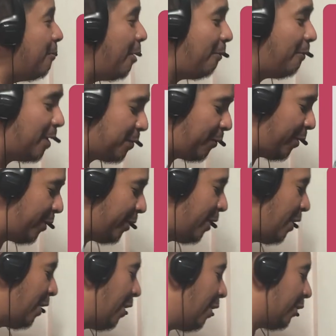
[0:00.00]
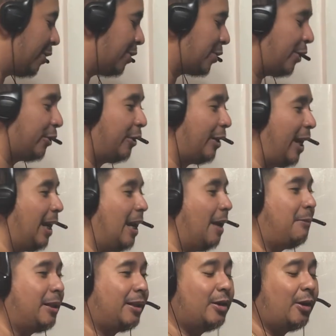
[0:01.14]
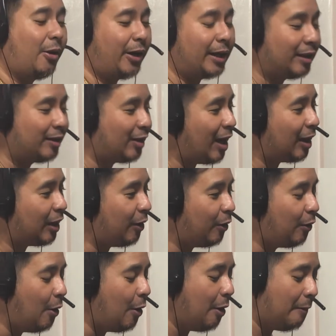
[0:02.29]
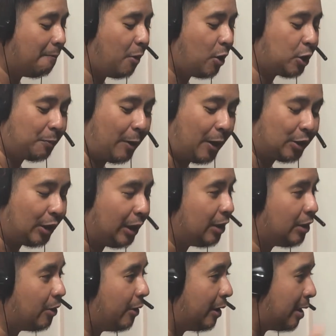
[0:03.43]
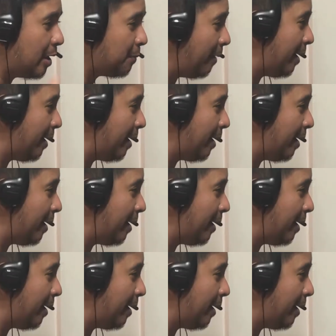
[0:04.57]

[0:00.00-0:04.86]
you very much for your concern today. Let me go ahead and thank you most especially during this